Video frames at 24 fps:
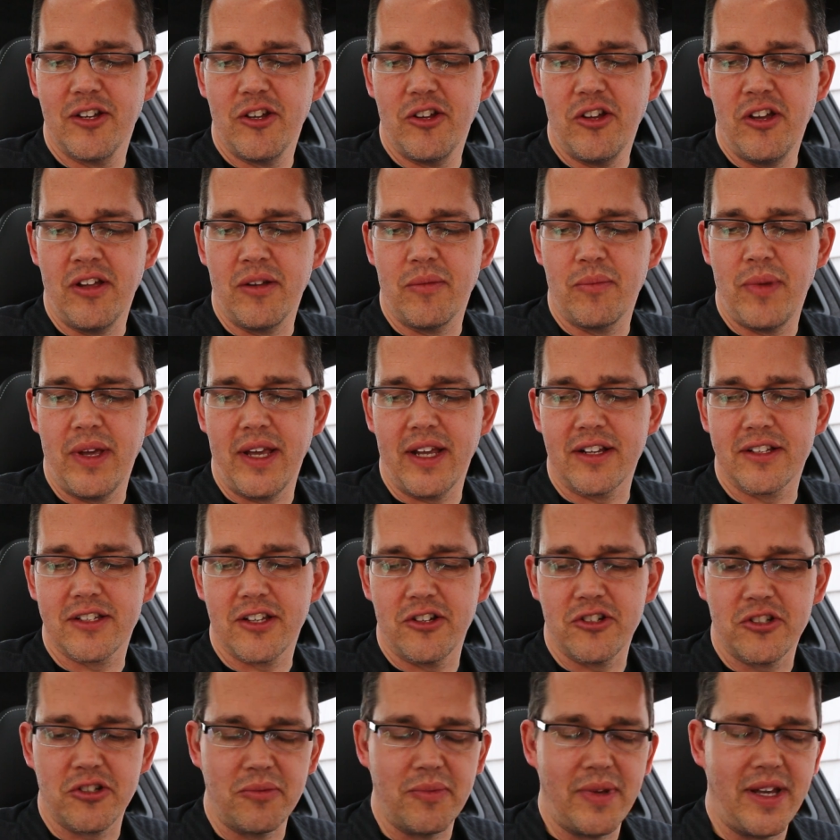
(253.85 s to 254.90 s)
it being
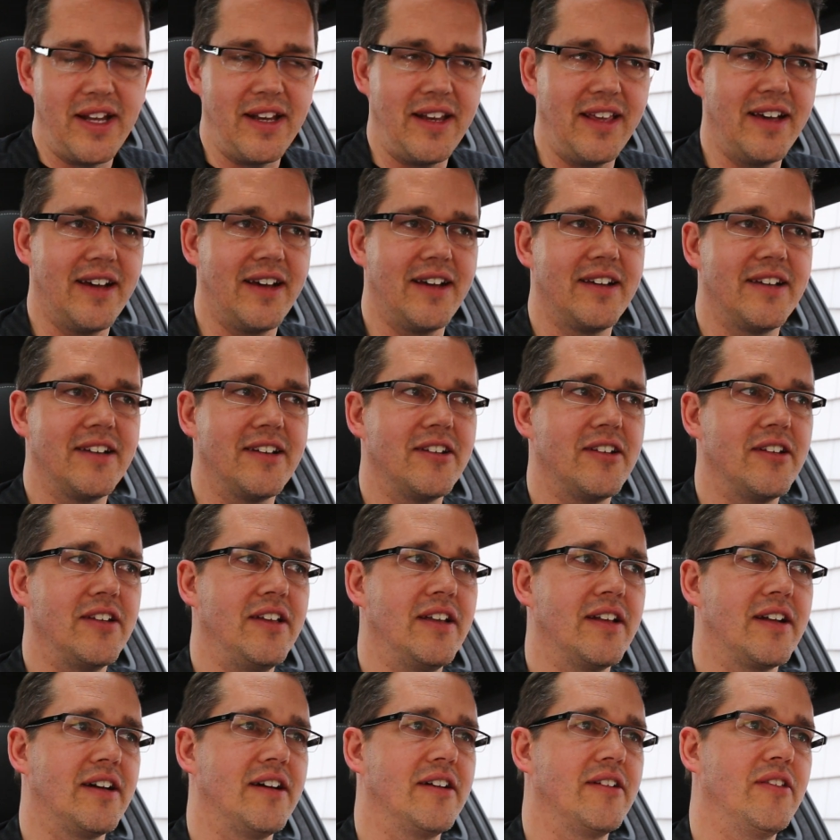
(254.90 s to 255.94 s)
social media,
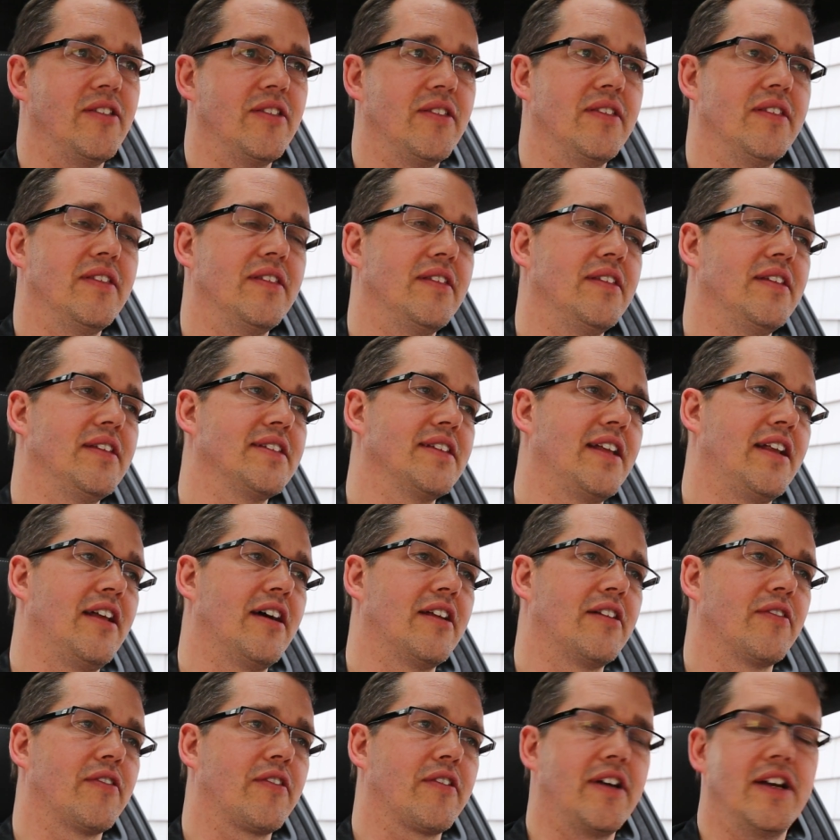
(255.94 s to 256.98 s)
you know, there's a
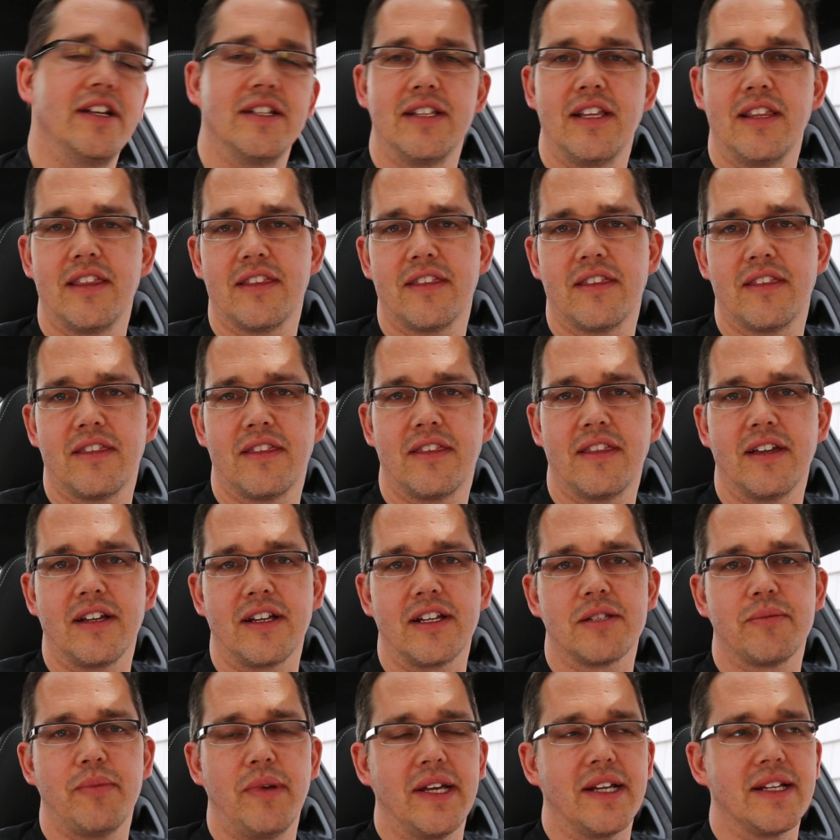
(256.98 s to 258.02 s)
lot of crazy
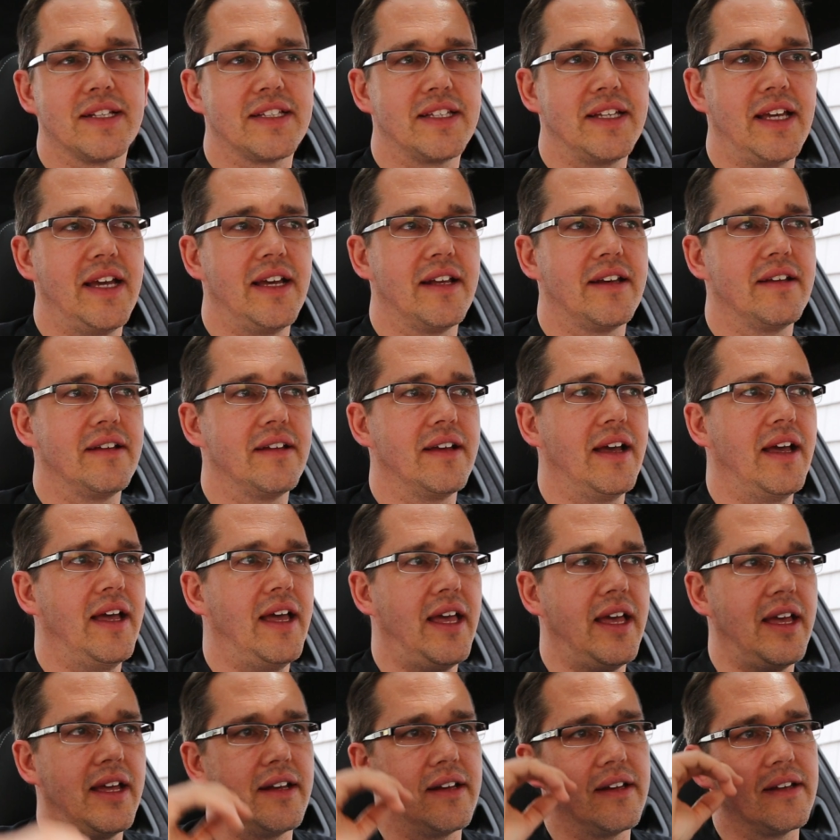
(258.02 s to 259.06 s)
things being said,
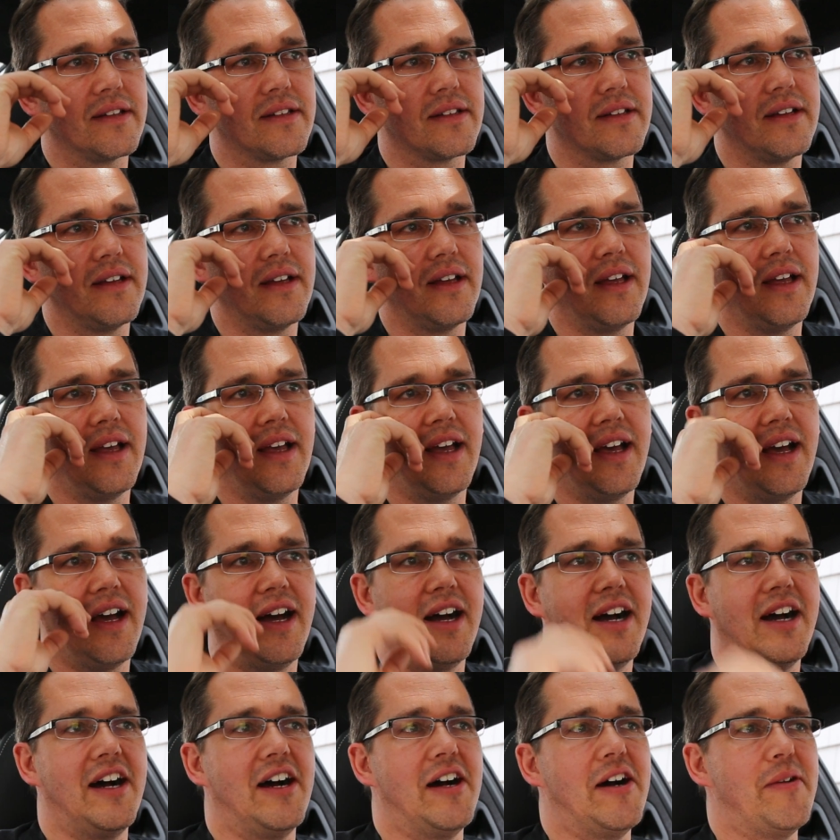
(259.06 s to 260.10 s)
and
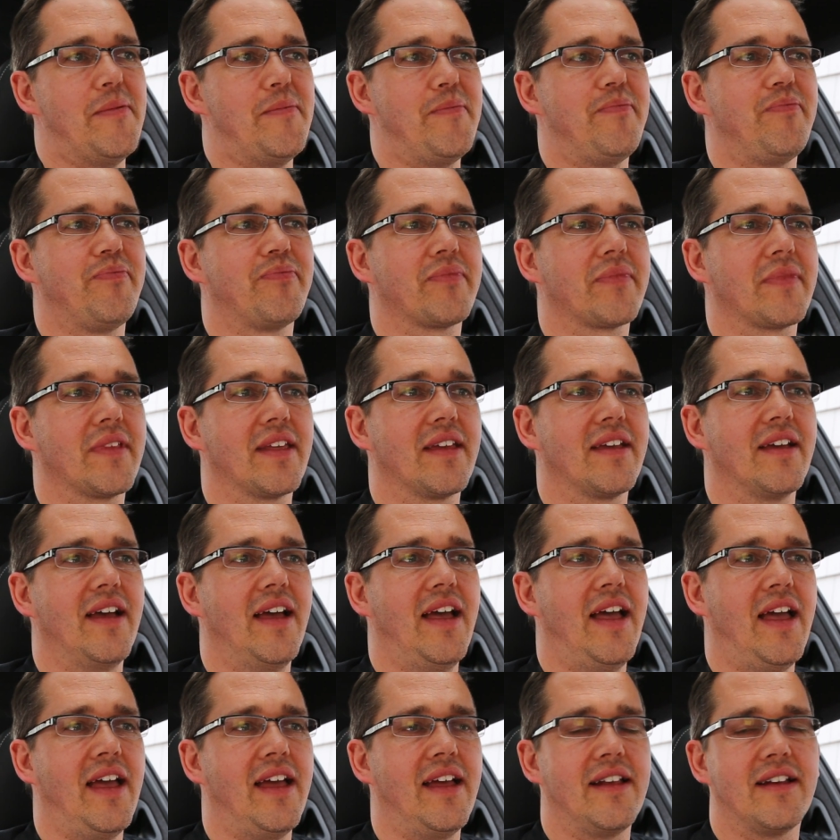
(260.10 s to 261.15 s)

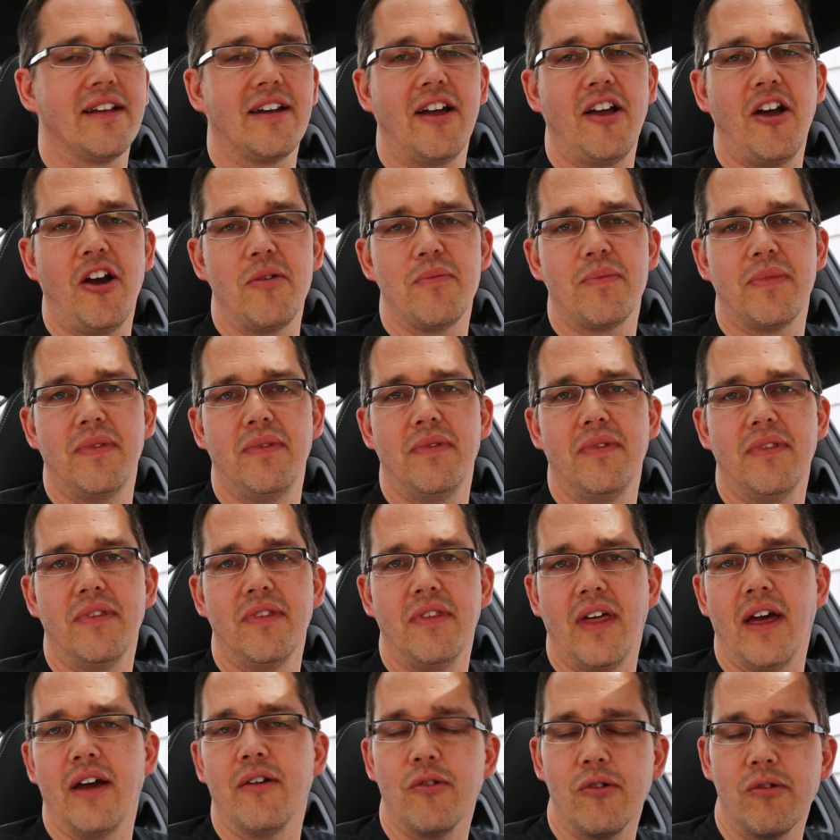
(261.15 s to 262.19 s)
I hope
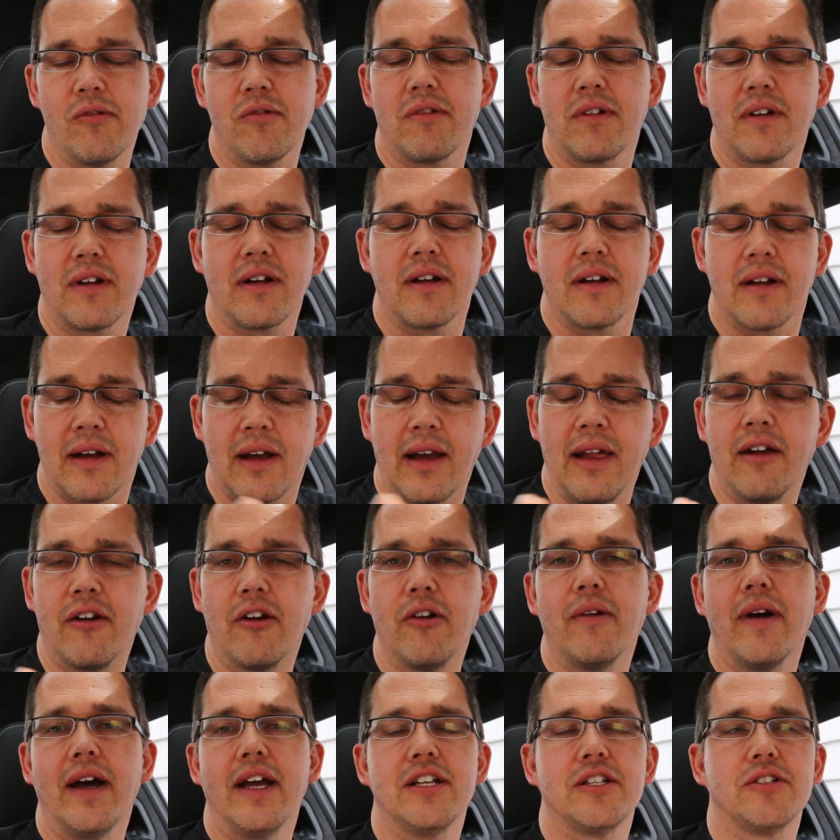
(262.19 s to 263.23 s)
that will clear
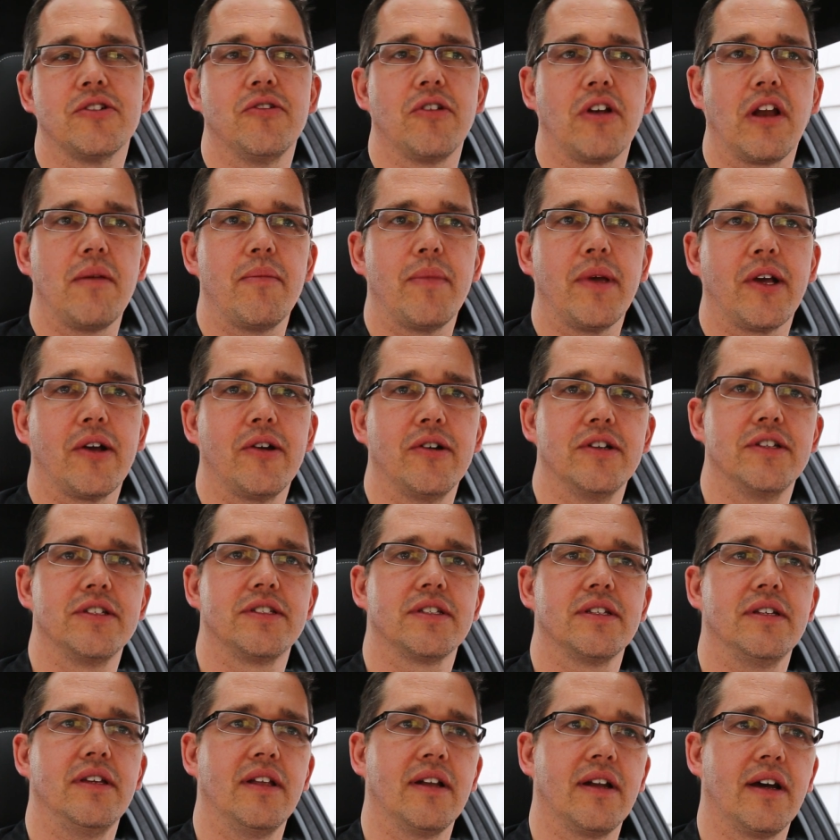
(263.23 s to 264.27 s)
away shortly,
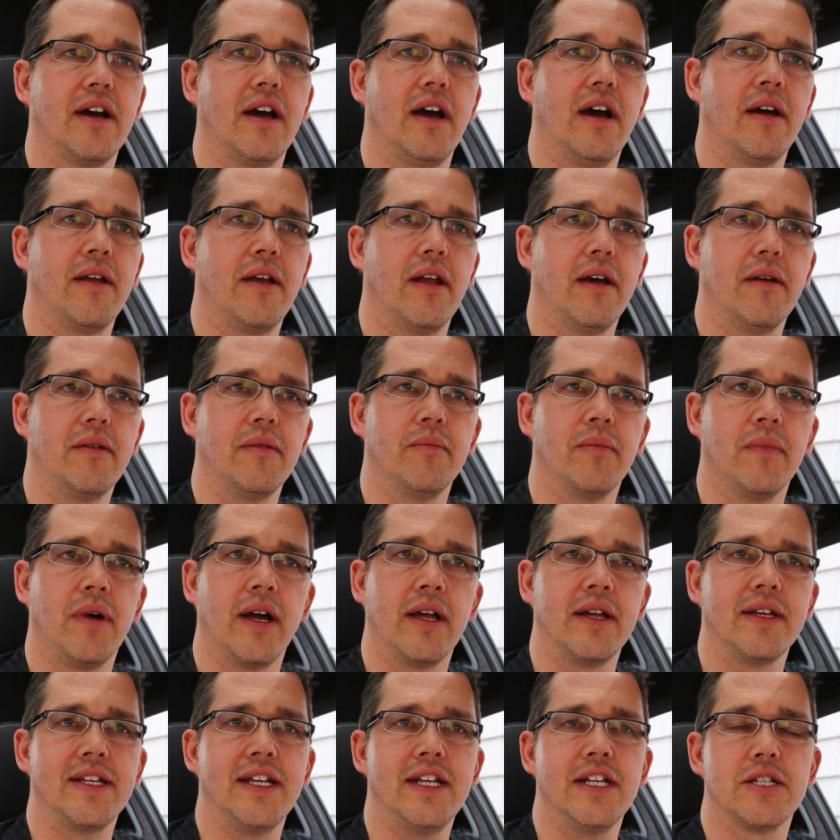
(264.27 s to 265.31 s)
because, you know,
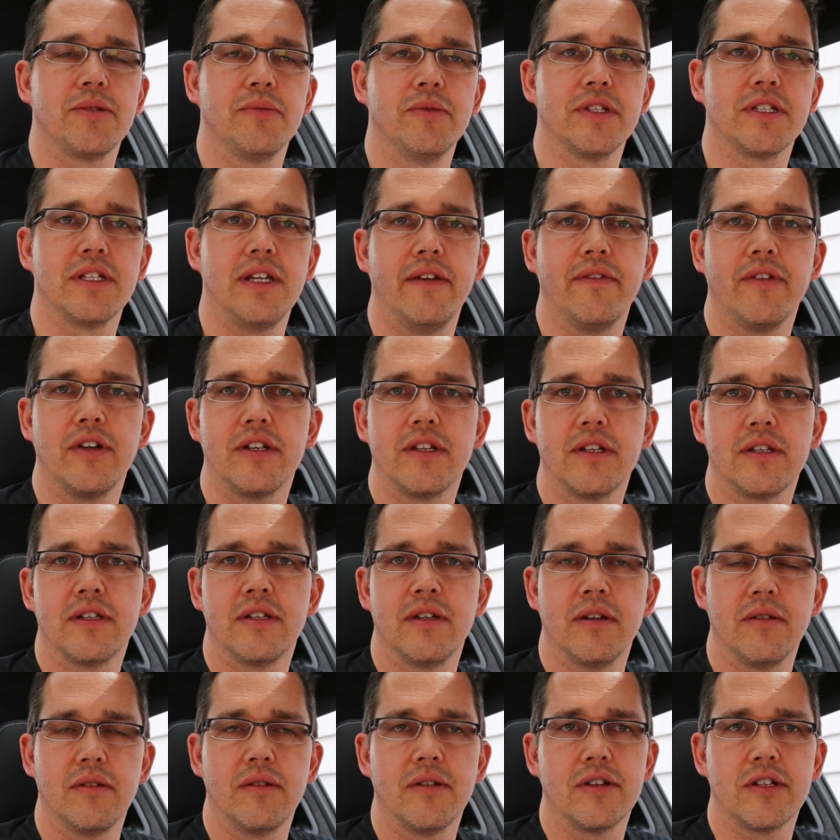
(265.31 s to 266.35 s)
my intention was never
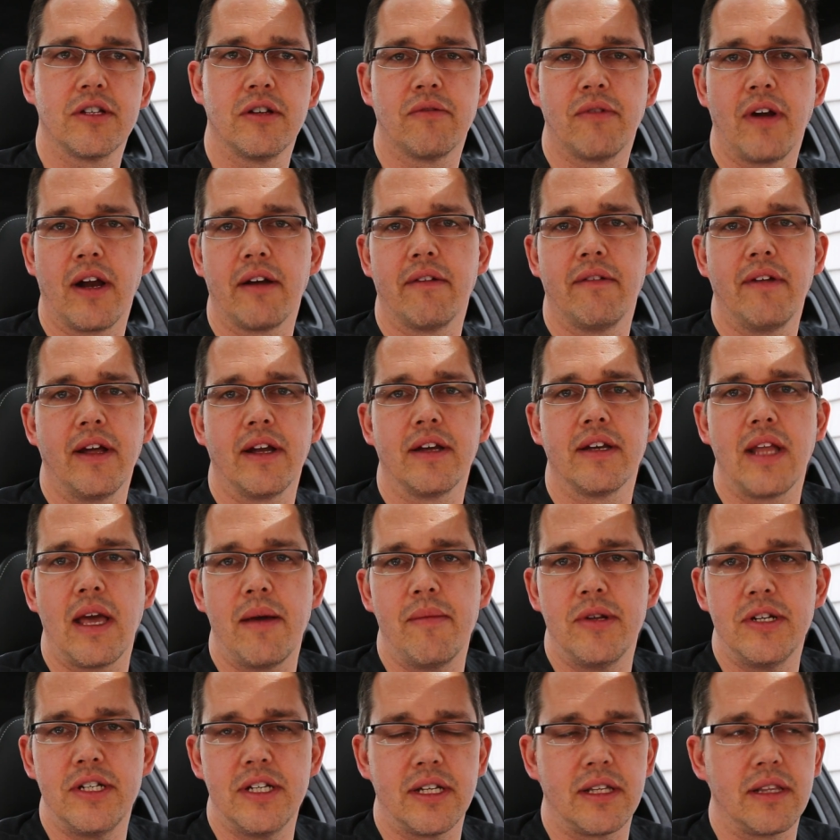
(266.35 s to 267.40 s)
to run around
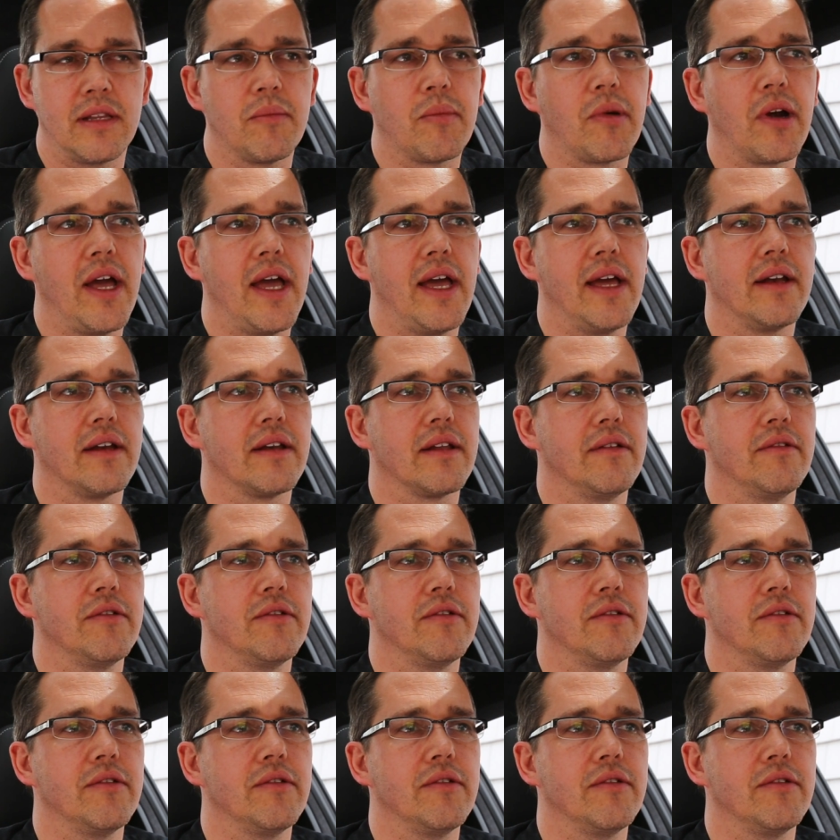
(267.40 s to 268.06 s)
damaging the brand.